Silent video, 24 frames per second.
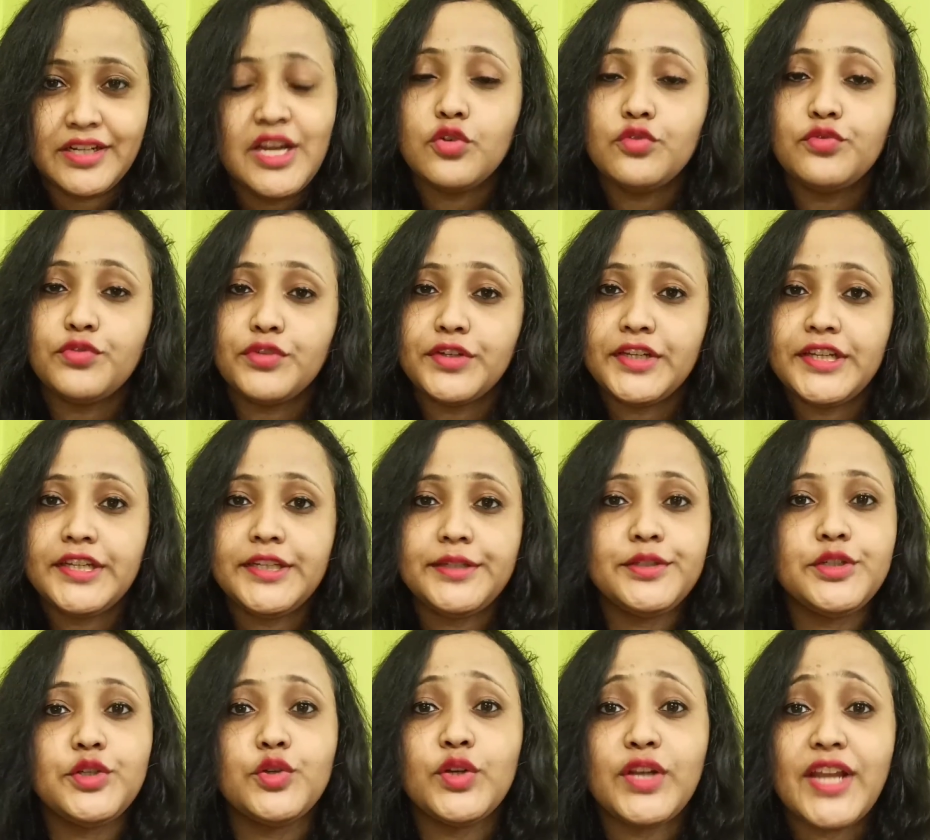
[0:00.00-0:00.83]

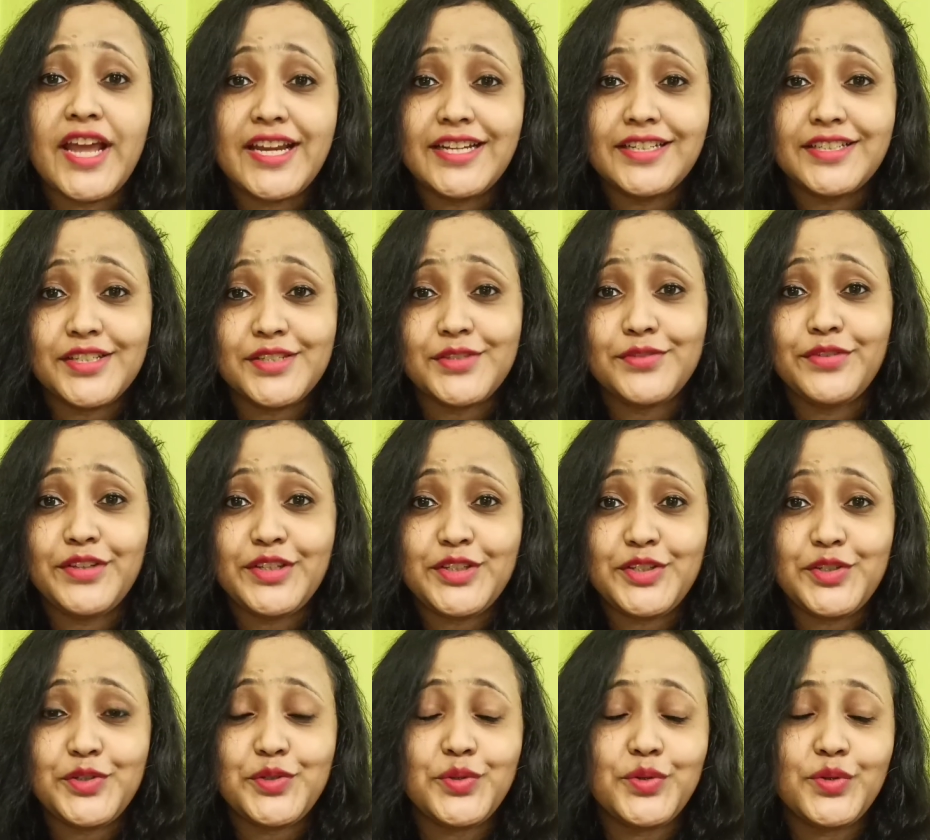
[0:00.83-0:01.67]
Hopefully you liked this
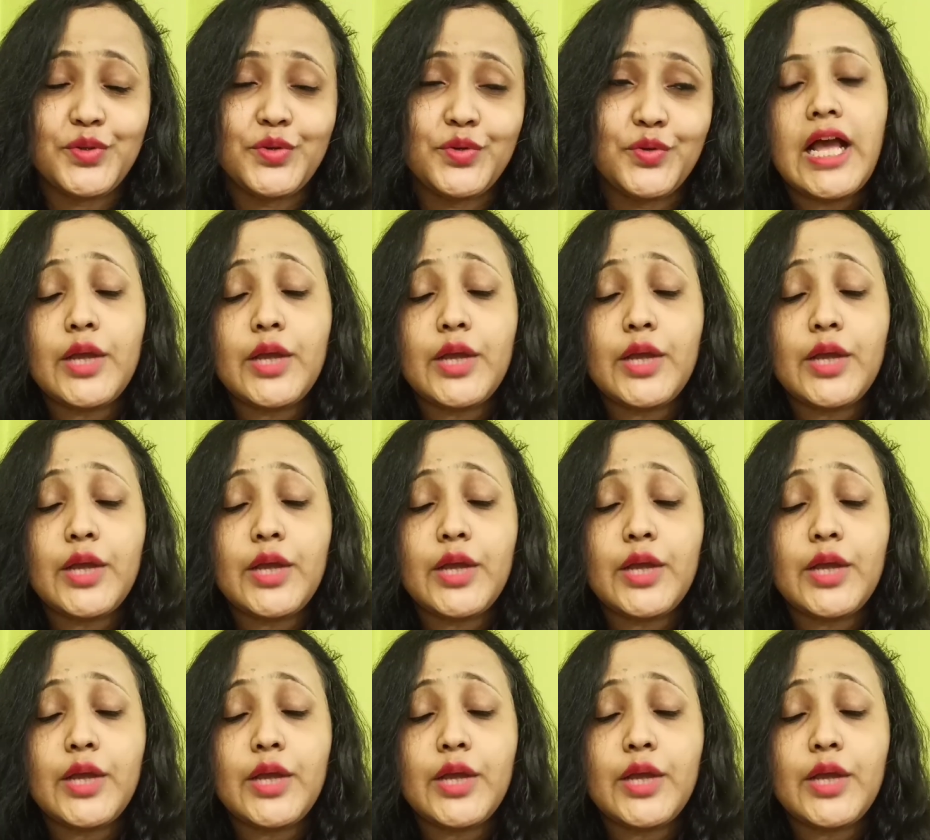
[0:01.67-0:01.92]
video.